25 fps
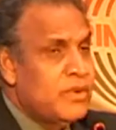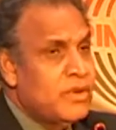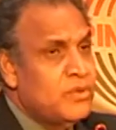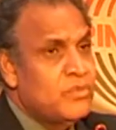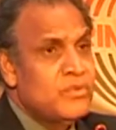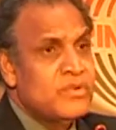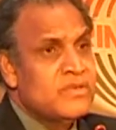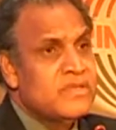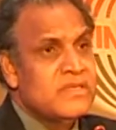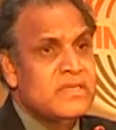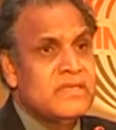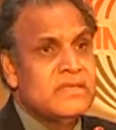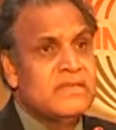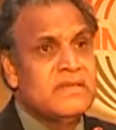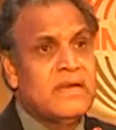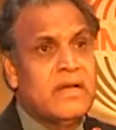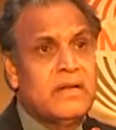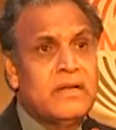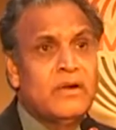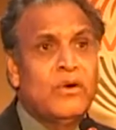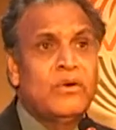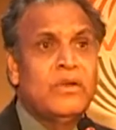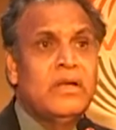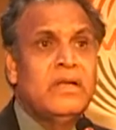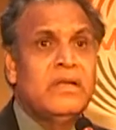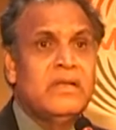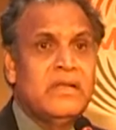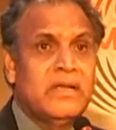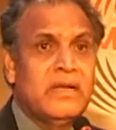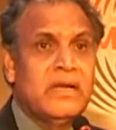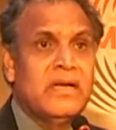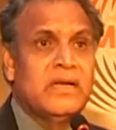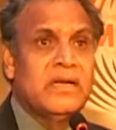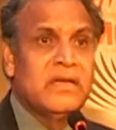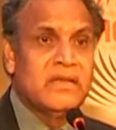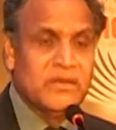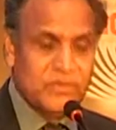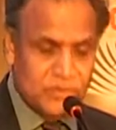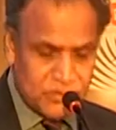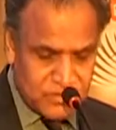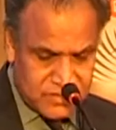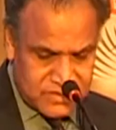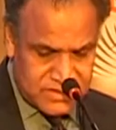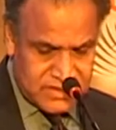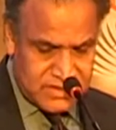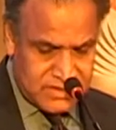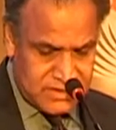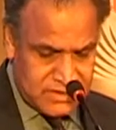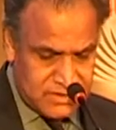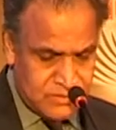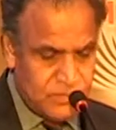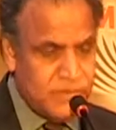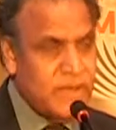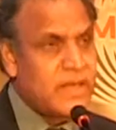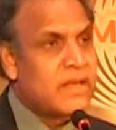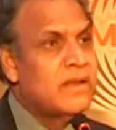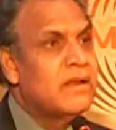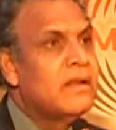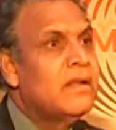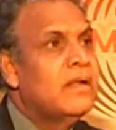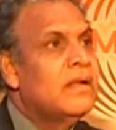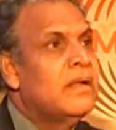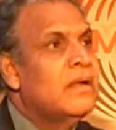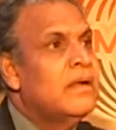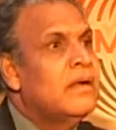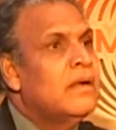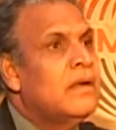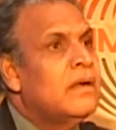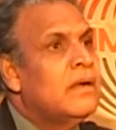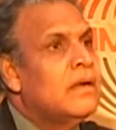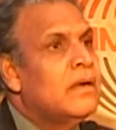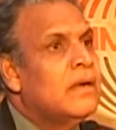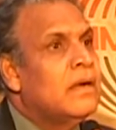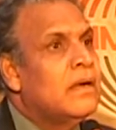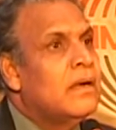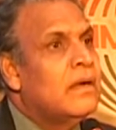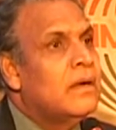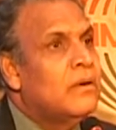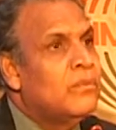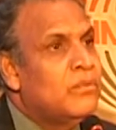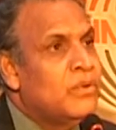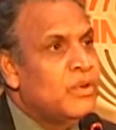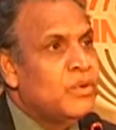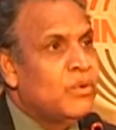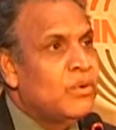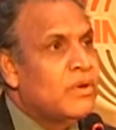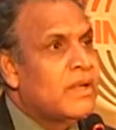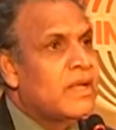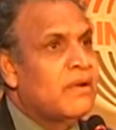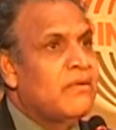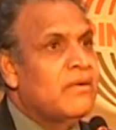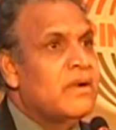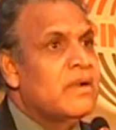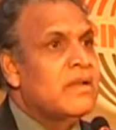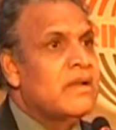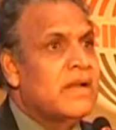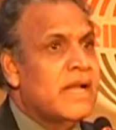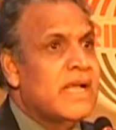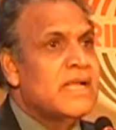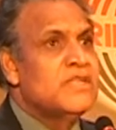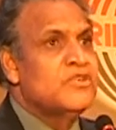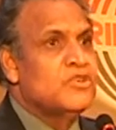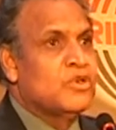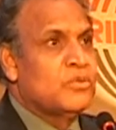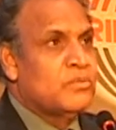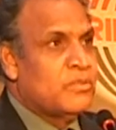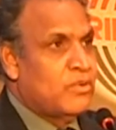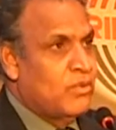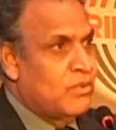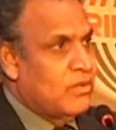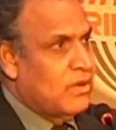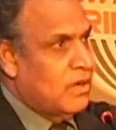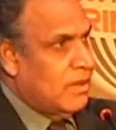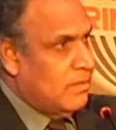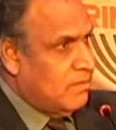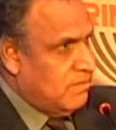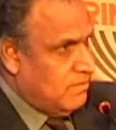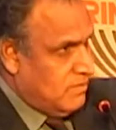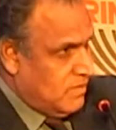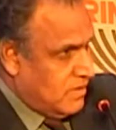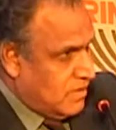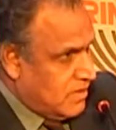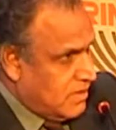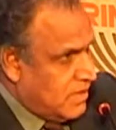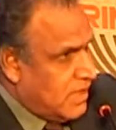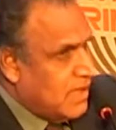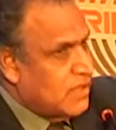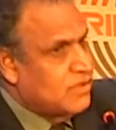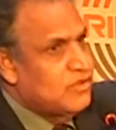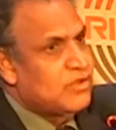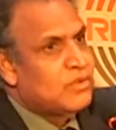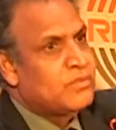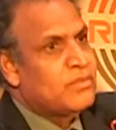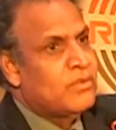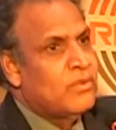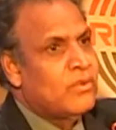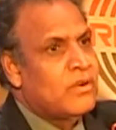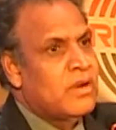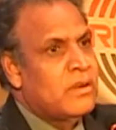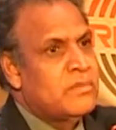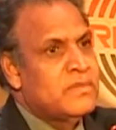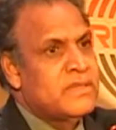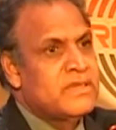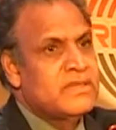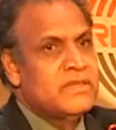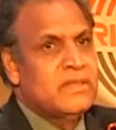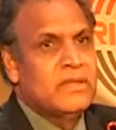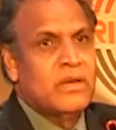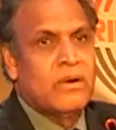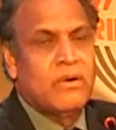universities are not integrated universities where we don't have undergraduate program. Undergraduate program is in the